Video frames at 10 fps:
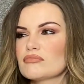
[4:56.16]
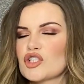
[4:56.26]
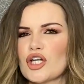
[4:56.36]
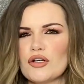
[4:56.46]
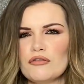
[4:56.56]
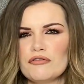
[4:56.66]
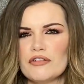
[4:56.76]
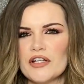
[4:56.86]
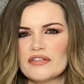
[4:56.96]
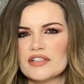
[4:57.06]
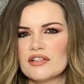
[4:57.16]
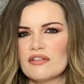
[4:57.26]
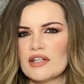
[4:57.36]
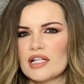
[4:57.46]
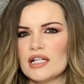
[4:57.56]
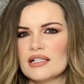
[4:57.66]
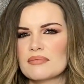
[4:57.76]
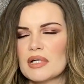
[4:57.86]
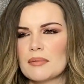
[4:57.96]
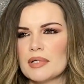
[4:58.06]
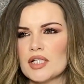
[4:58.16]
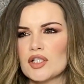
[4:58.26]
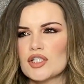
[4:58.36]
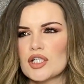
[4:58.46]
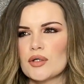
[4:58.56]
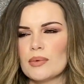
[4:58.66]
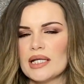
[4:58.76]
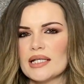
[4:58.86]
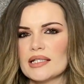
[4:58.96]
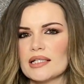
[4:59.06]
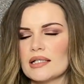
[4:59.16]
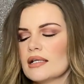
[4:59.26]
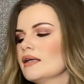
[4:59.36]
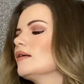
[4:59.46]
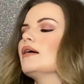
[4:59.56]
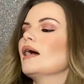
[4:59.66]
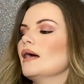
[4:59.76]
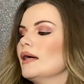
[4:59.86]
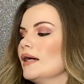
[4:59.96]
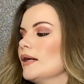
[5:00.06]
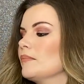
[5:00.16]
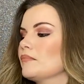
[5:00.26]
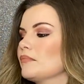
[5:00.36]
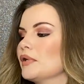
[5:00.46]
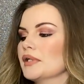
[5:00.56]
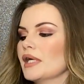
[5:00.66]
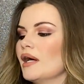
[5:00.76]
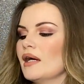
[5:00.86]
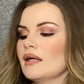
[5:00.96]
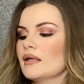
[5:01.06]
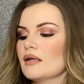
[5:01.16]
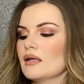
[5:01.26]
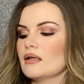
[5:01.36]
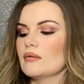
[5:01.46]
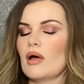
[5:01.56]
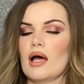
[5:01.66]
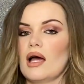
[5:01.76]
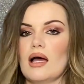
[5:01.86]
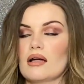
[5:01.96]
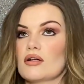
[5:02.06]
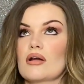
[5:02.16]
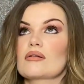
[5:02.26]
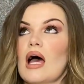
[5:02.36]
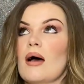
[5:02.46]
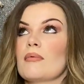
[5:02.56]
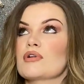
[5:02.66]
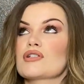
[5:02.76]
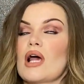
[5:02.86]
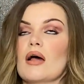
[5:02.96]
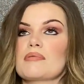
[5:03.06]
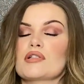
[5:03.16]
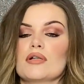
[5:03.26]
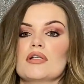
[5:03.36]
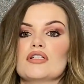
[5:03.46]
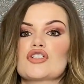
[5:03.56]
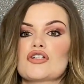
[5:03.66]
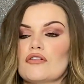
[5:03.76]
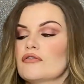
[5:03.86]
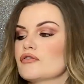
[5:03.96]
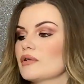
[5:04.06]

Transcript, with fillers: £250 for these, maybe £280. But yeah, I was absolutely chuffed